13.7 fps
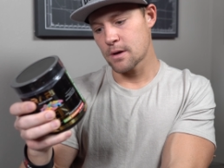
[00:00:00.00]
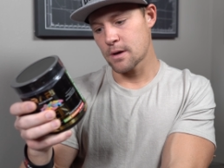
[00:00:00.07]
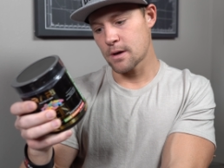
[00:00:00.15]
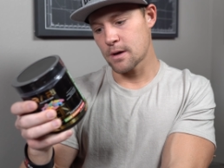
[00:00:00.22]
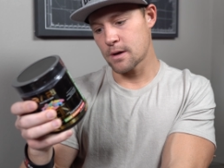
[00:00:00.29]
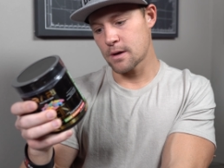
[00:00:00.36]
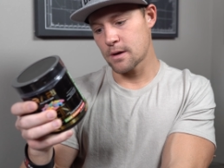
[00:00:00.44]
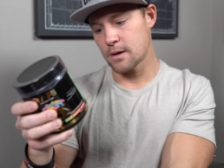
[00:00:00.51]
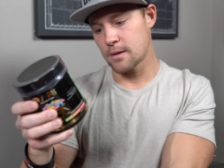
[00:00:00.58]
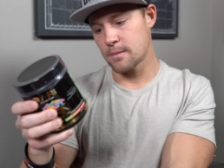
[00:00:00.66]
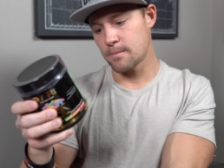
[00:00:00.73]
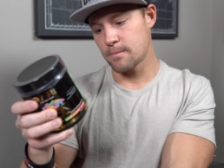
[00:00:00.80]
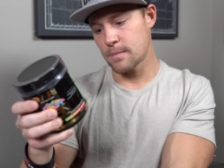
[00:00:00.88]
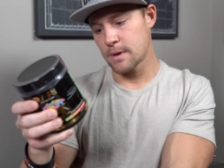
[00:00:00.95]

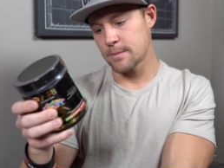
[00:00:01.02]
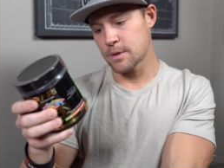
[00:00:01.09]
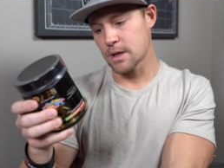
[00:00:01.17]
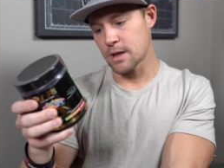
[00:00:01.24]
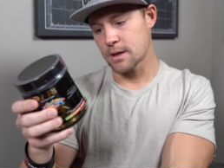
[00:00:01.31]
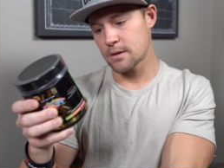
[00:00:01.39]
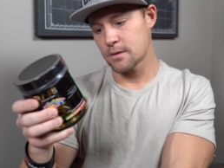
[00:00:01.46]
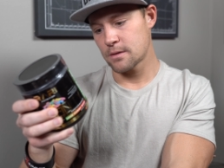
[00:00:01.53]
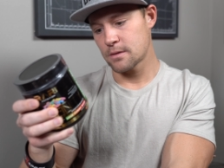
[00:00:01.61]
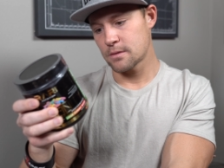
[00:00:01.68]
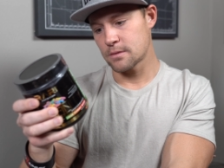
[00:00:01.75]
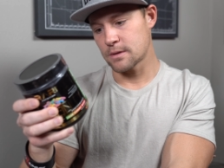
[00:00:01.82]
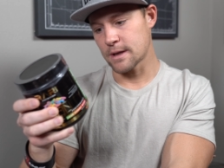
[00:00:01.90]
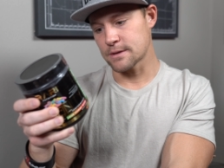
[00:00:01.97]
Um, maybe not.
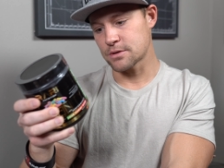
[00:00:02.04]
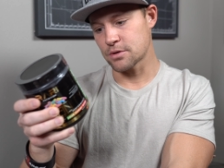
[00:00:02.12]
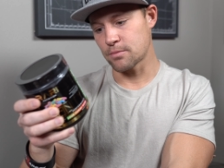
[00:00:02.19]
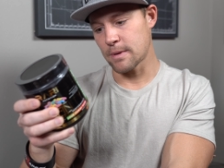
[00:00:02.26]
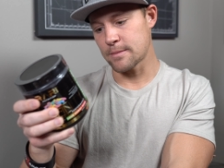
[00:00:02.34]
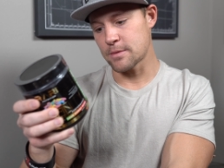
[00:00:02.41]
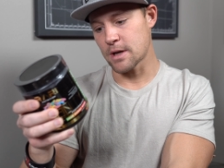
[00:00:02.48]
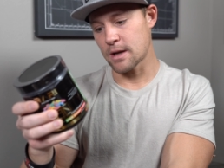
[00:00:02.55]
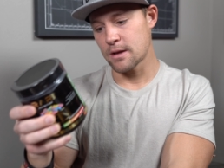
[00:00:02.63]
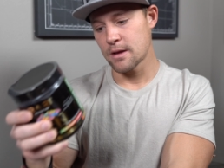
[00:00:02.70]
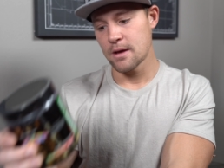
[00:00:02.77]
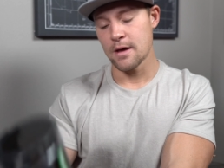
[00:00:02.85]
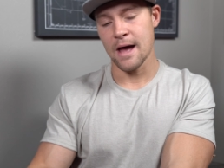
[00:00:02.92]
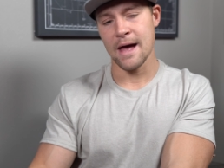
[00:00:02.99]
Yeah, so maybe not.
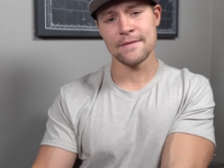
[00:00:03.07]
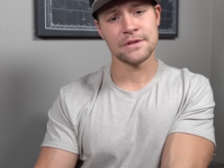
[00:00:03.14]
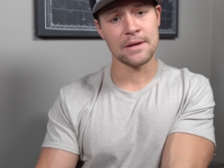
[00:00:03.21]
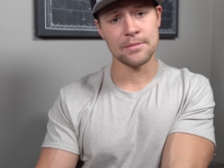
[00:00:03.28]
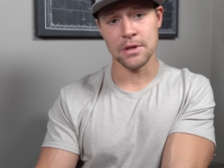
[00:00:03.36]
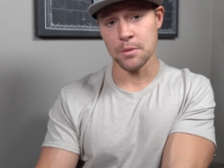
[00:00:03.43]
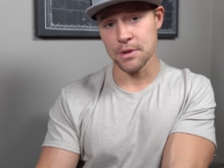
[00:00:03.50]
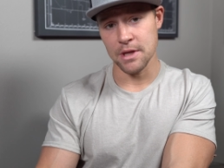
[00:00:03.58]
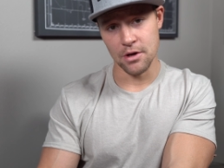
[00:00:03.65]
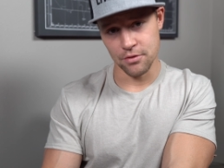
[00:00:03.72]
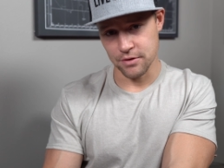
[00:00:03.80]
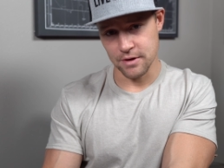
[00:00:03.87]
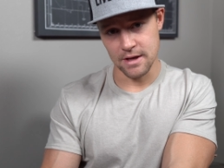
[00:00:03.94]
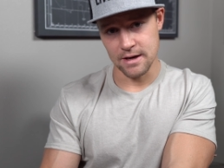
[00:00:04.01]
I have something with
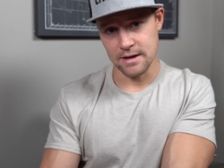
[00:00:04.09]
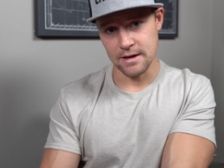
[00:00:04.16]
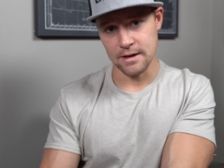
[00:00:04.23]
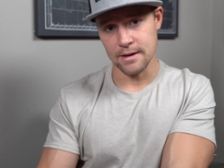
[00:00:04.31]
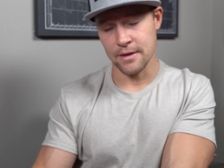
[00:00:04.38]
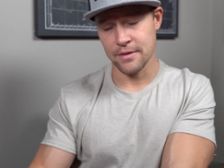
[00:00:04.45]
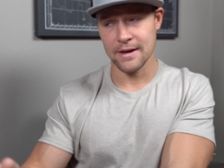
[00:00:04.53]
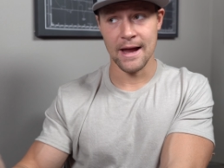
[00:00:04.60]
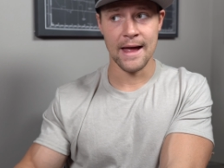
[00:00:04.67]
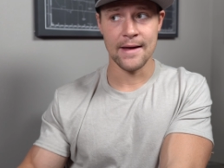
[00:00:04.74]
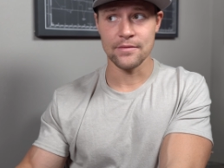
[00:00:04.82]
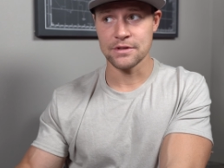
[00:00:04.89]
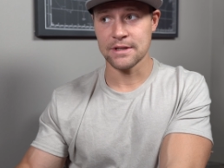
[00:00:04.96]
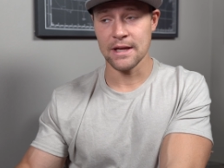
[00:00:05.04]
L-theanine in it. I think I
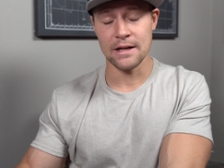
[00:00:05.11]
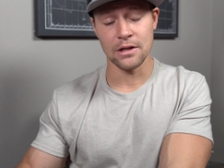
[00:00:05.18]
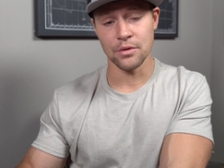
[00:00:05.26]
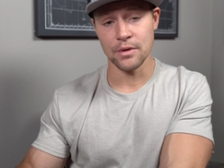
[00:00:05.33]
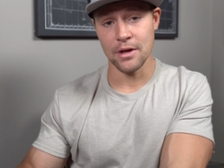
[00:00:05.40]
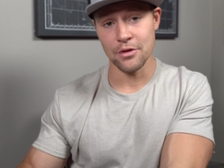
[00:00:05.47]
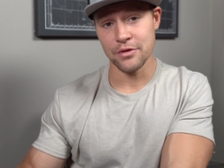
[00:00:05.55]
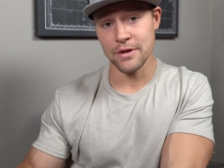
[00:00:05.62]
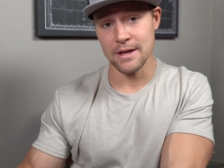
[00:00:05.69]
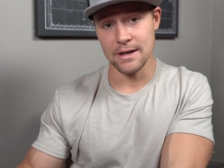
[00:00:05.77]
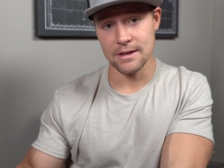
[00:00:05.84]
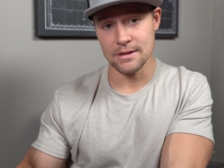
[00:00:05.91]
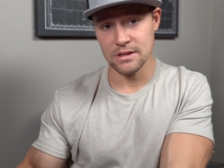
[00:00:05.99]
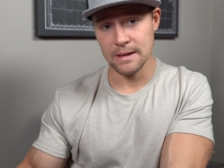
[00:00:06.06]
have a standalone
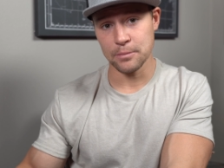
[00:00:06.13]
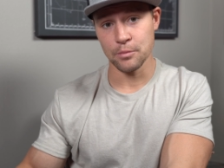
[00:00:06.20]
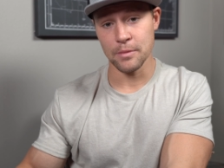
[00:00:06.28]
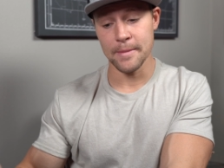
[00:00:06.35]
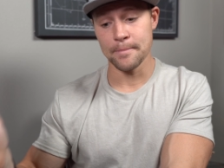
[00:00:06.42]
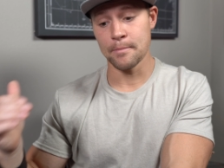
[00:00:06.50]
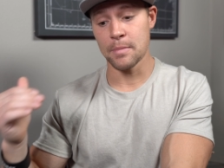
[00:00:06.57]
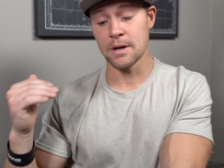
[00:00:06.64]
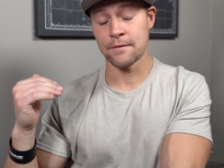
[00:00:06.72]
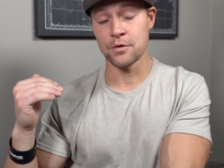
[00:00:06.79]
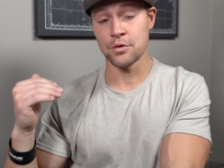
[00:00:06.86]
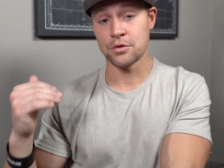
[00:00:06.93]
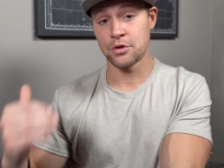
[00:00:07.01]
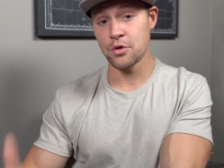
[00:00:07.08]
L-theanine supplement. But if
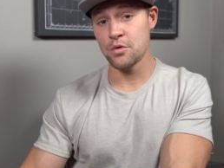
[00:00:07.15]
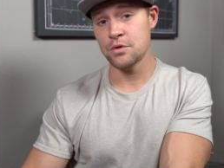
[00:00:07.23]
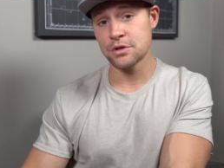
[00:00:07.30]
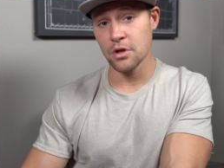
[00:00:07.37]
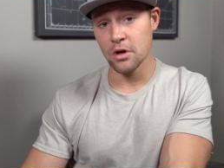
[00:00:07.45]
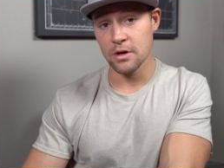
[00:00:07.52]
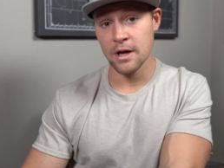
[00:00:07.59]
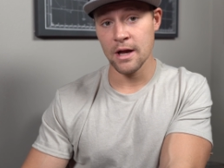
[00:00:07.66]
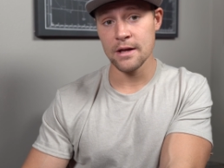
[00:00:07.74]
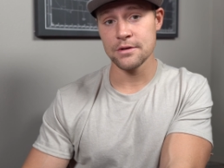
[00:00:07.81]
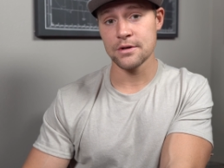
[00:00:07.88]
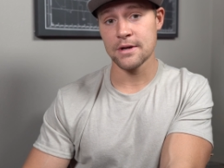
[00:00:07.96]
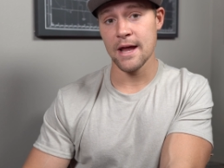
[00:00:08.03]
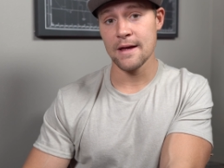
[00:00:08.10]
you do start
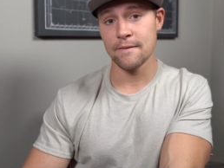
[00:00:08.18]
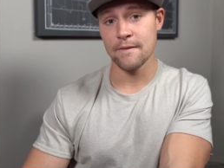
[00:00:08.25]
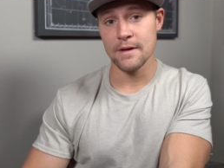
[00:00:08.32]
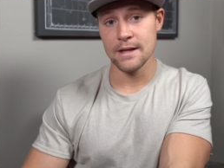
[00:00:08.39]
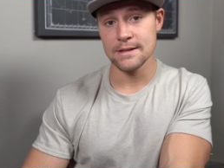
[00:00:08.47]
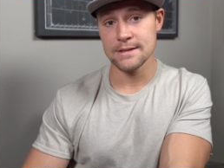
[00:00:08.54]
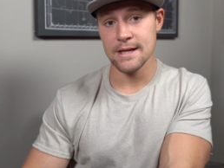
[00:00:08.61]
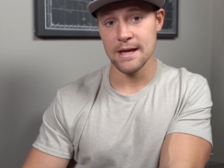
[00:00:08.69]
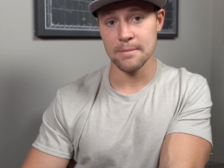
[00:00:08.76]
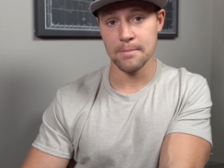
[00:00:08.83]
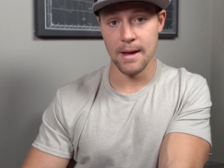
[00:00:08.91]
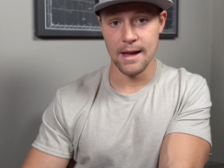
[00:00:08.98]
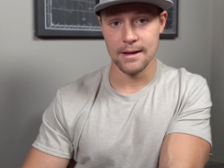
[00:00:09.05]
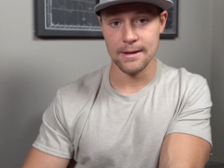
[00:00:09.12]
cutting your caffeine intake
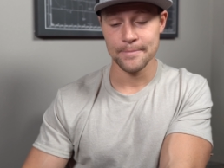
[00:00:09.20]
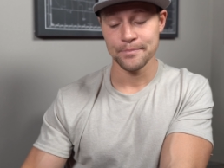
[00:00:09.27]
back,